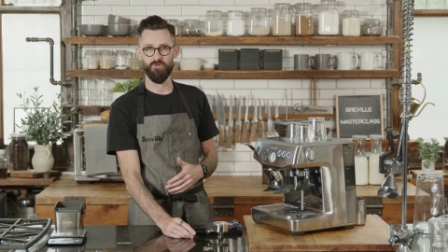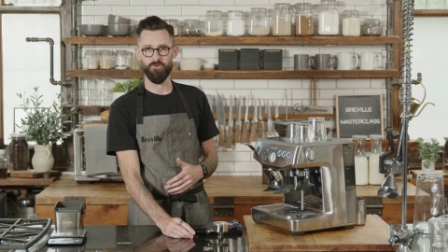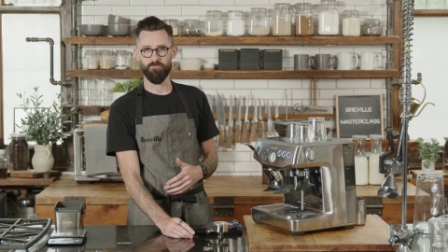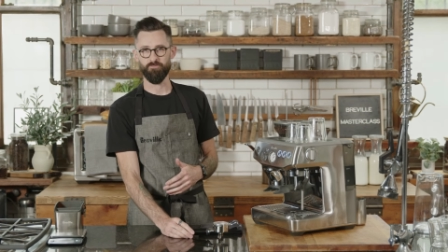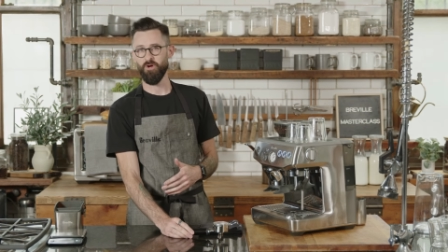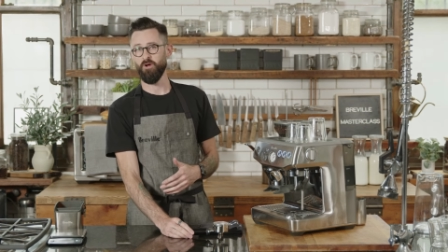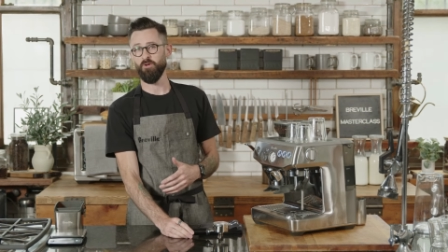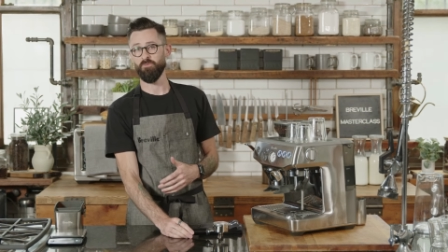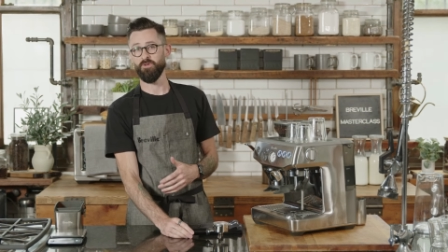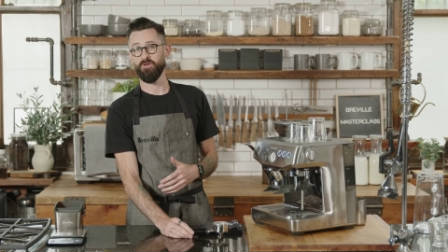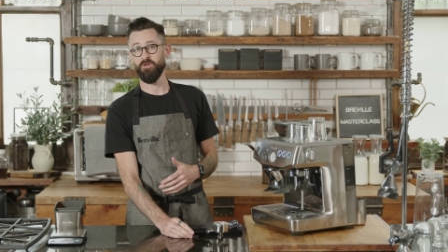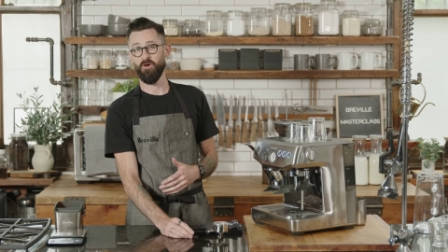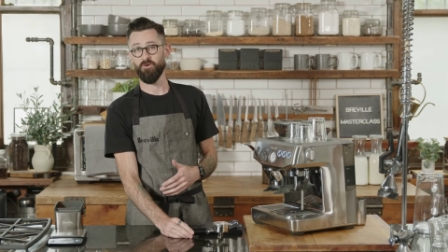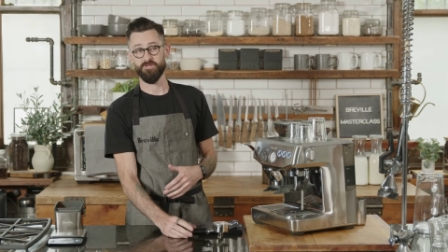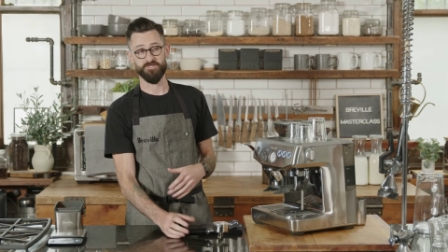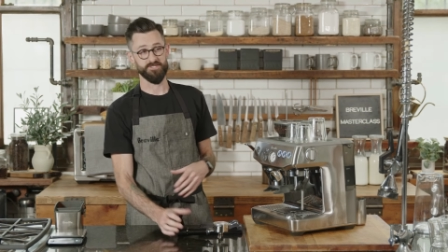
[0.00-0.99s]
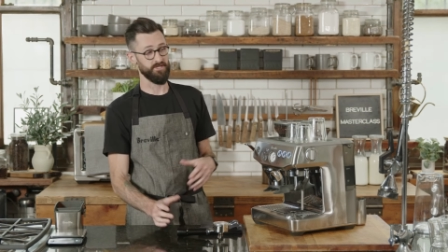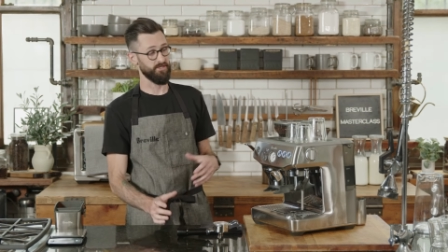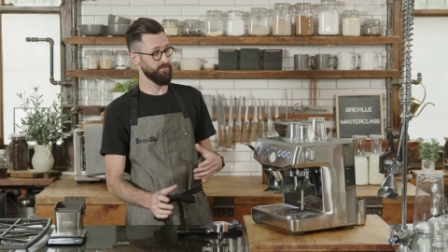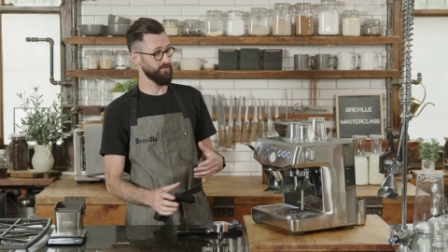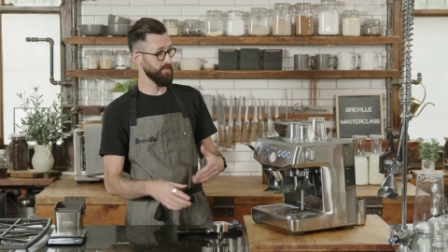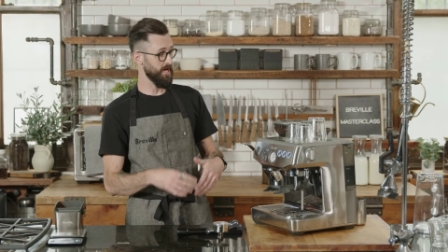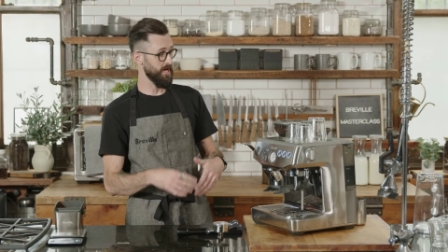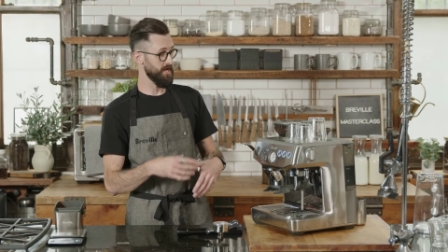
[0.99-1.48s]
you'll probably notice a
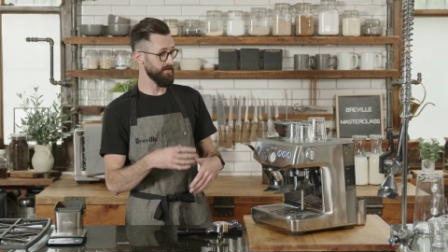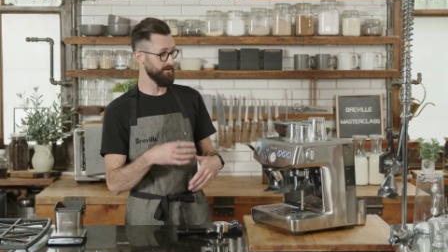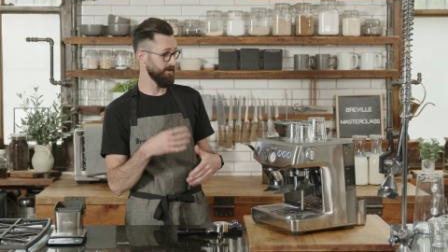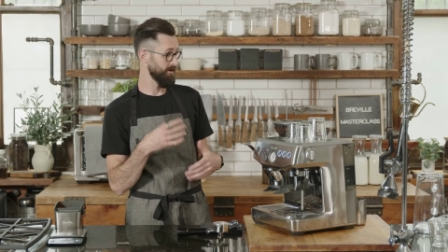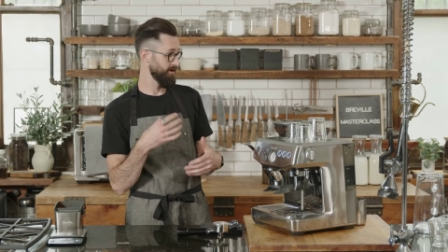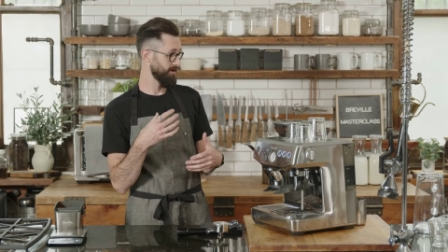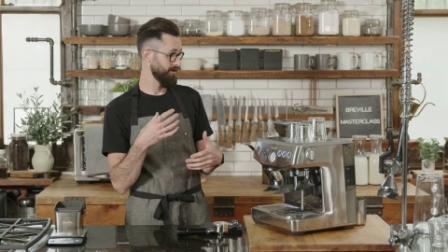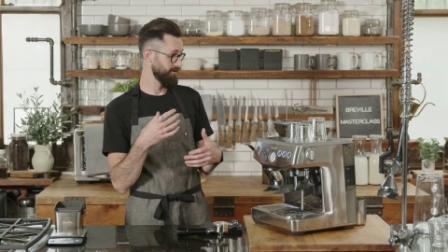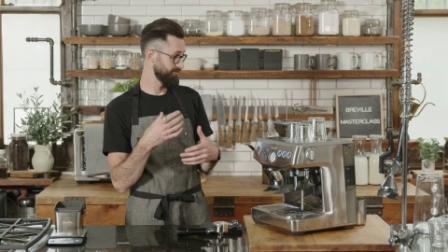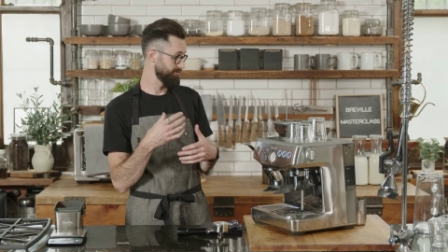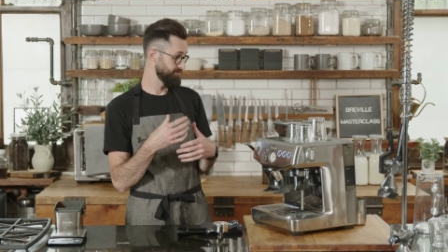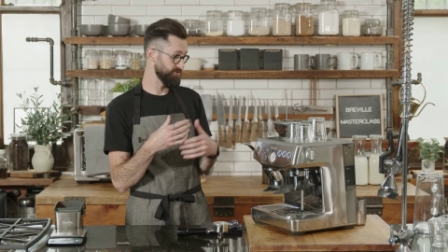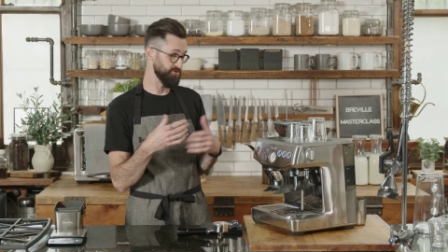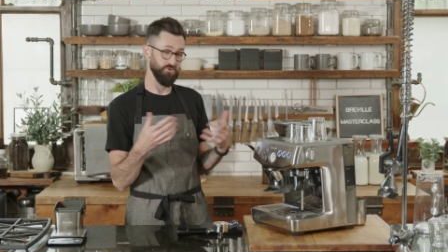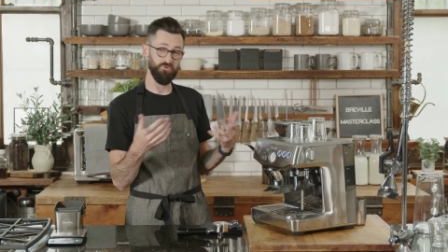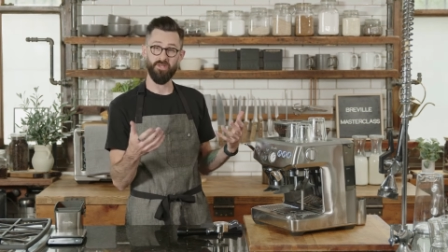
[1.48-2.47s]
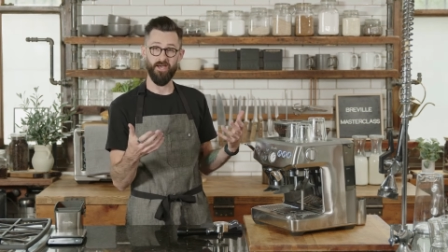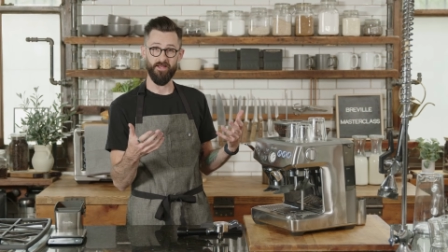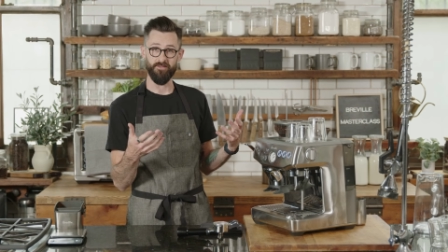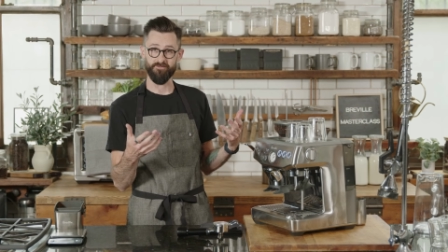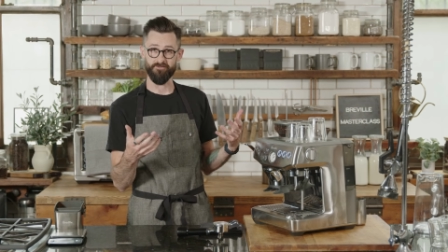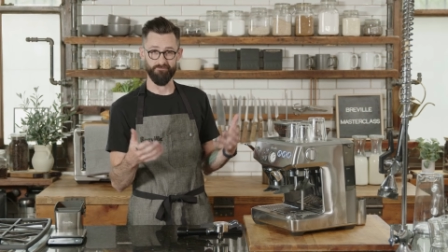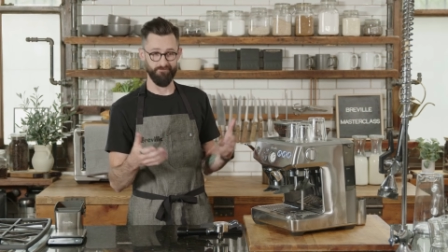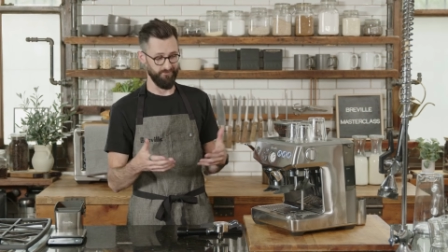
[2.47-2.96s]
lot of
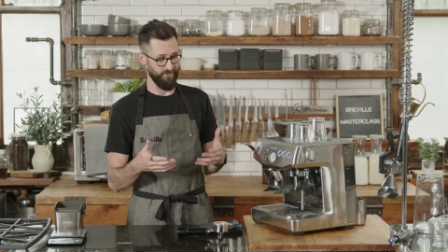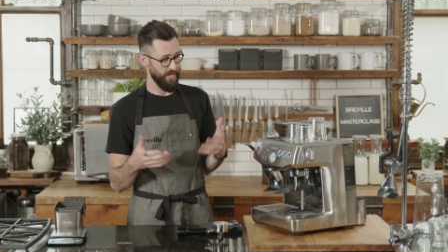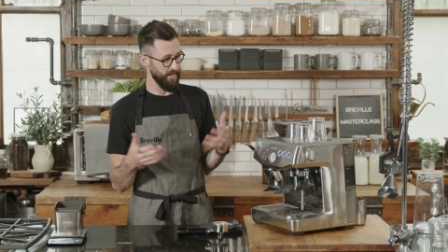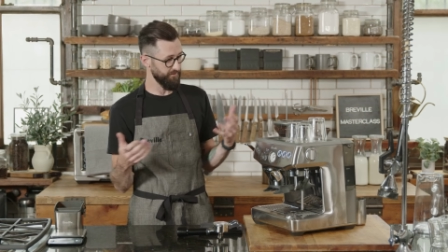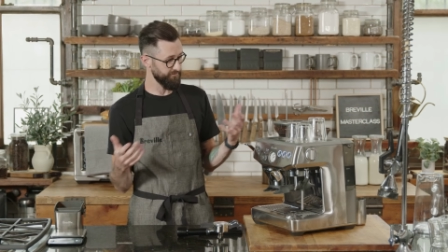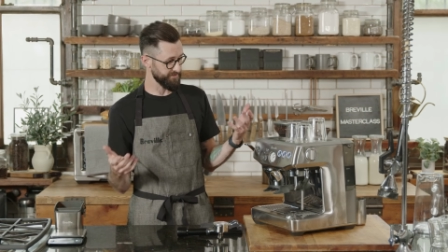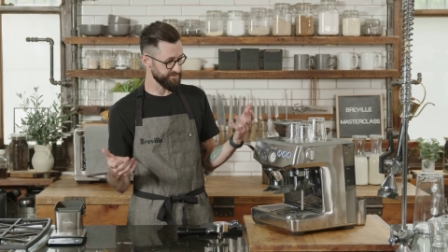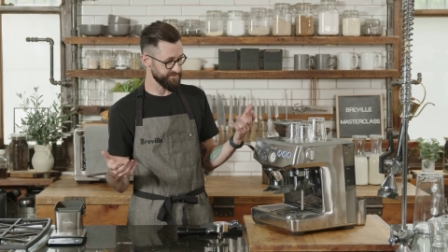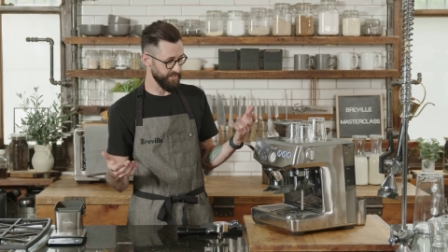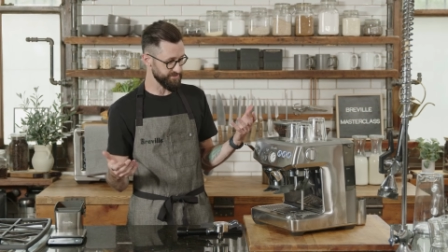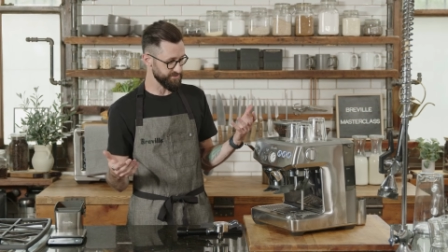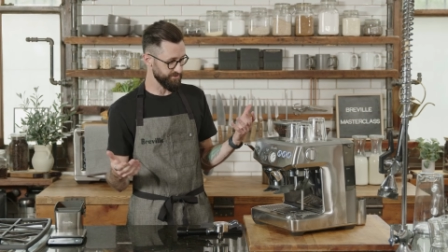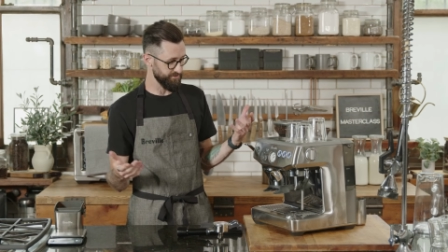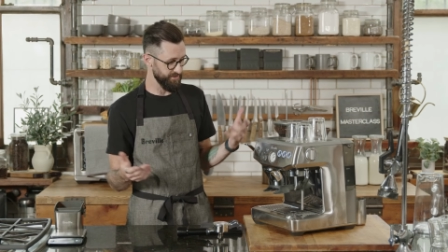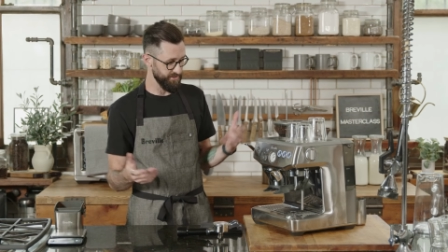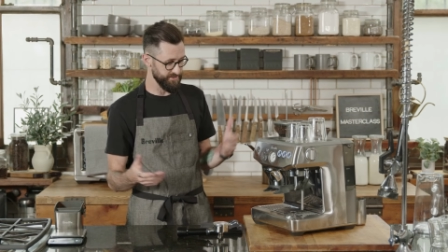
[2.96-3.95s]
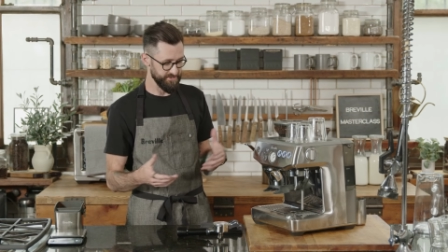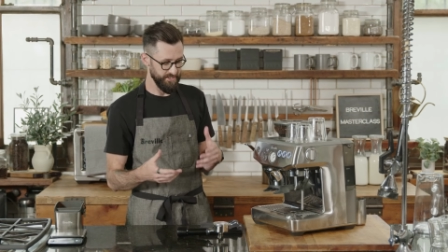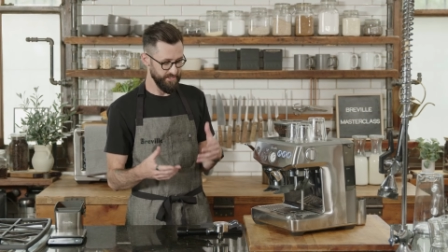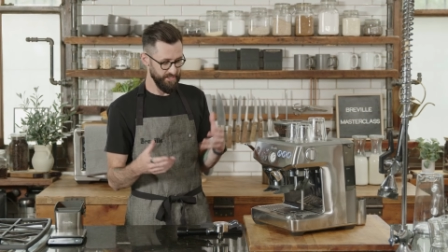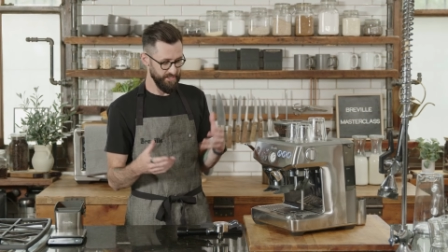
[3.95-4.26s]
doodads, a lot of accessories, and